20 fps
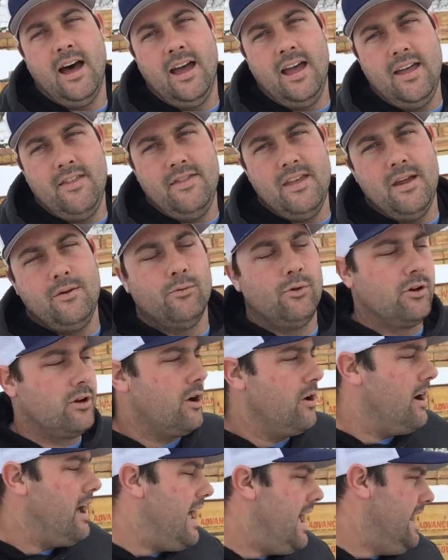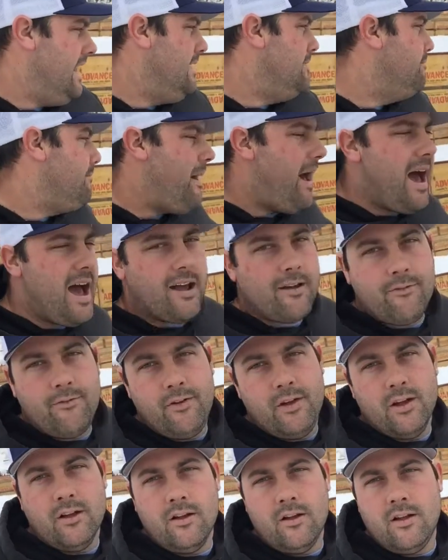and then we'll go ahead and
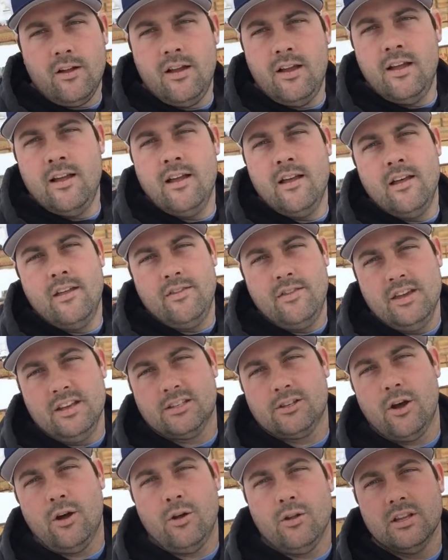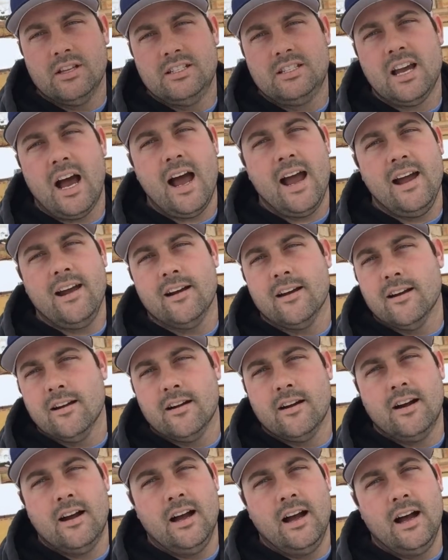backfill this whole entire